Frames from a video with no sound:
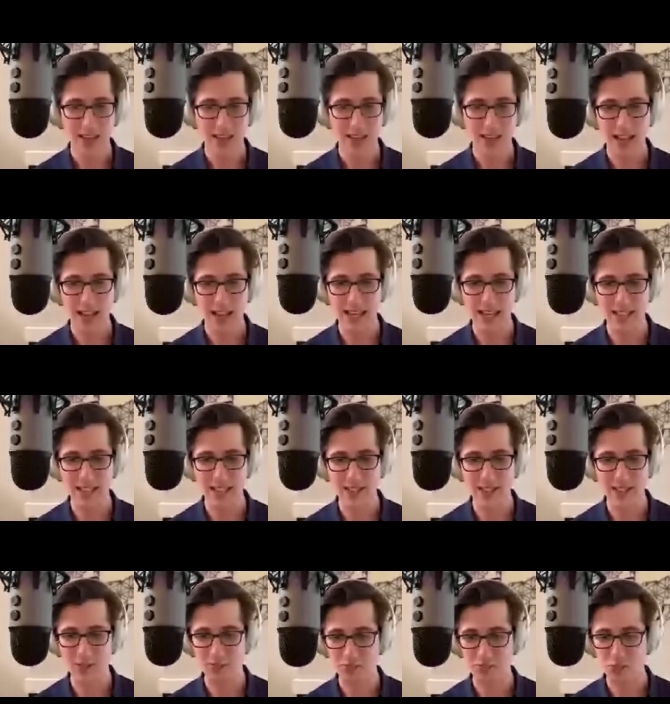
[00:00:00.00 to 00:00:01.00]
I
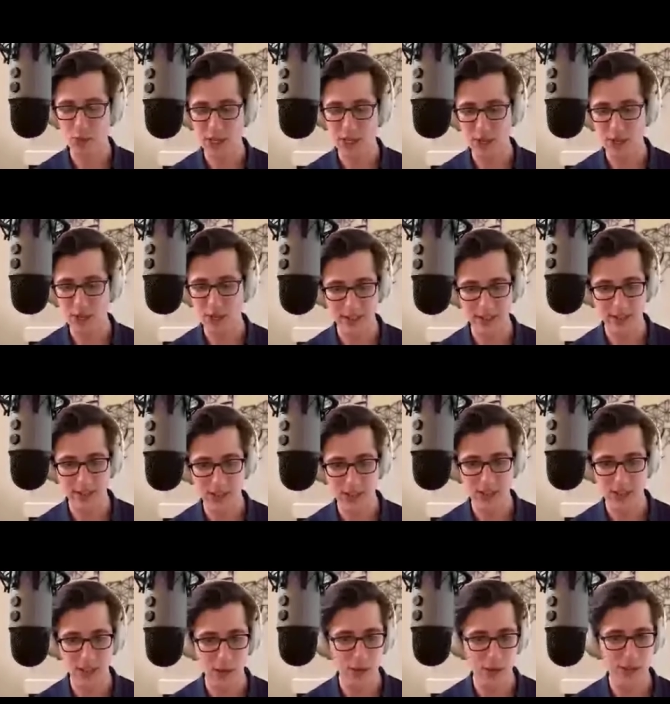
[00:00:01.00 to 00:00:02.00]
can right-click on this,
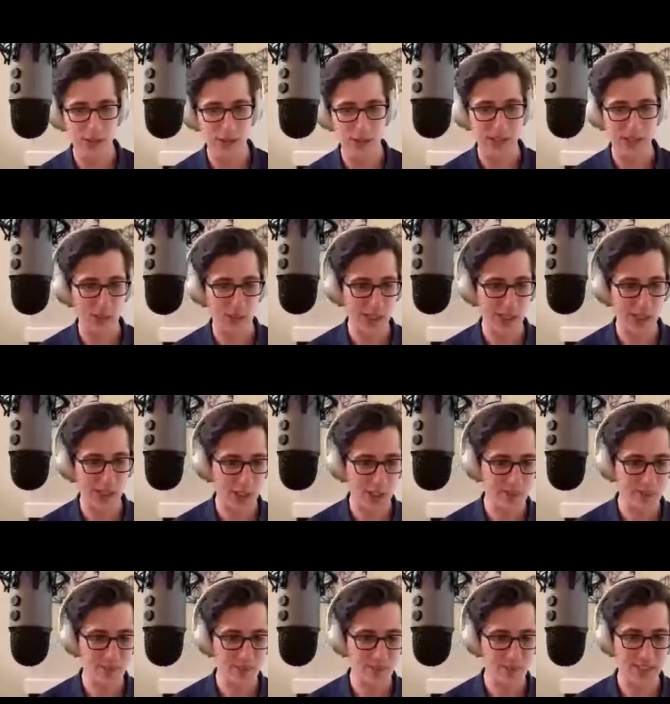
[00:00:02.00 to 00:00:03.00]
say go to
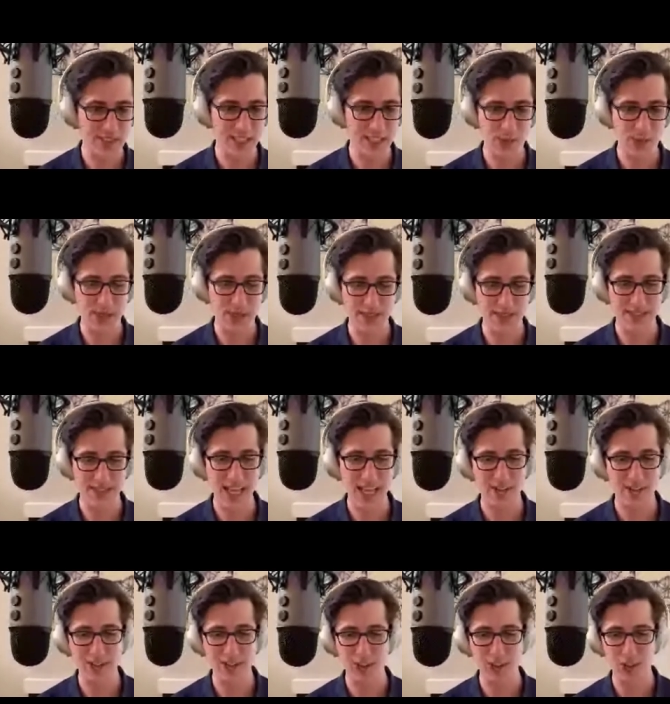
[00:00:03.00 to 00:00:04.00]
declaration. It takes me
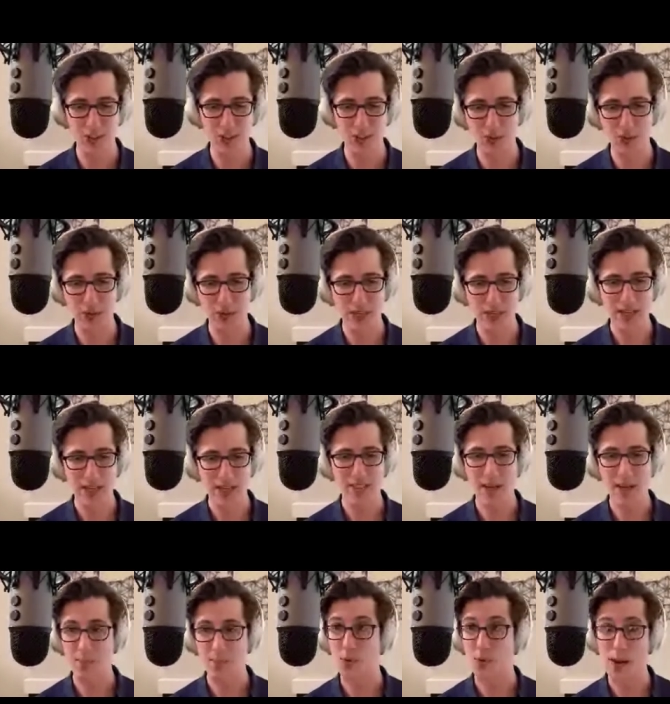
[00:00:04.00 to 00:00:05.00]
exactly to
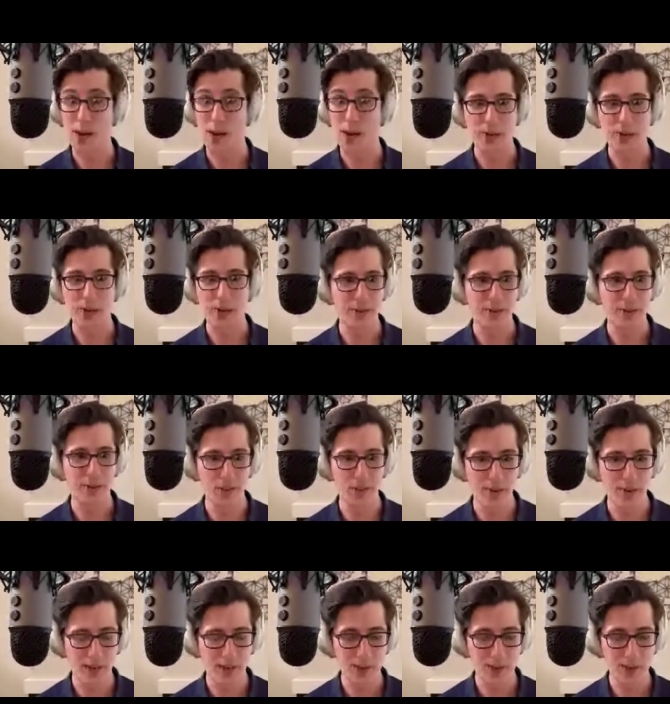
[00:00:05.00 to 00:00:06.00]
that property in my view
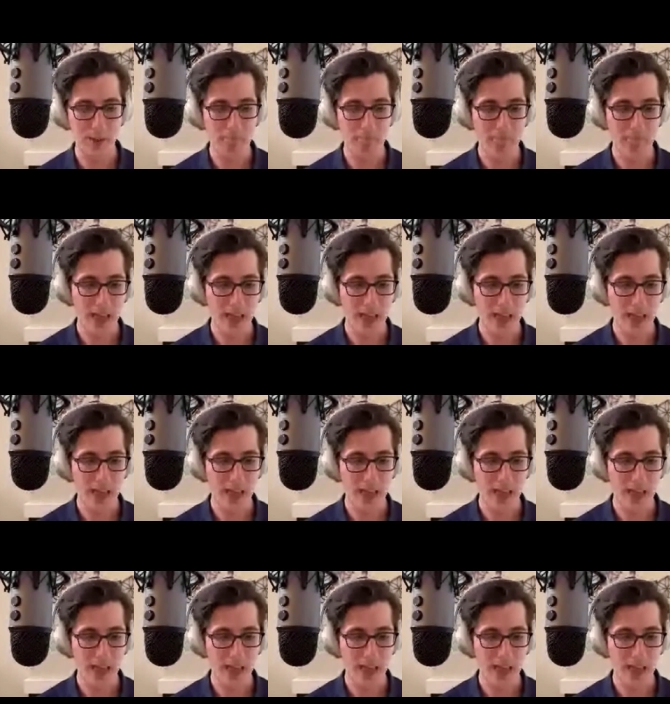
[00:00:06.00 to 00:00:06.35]
model.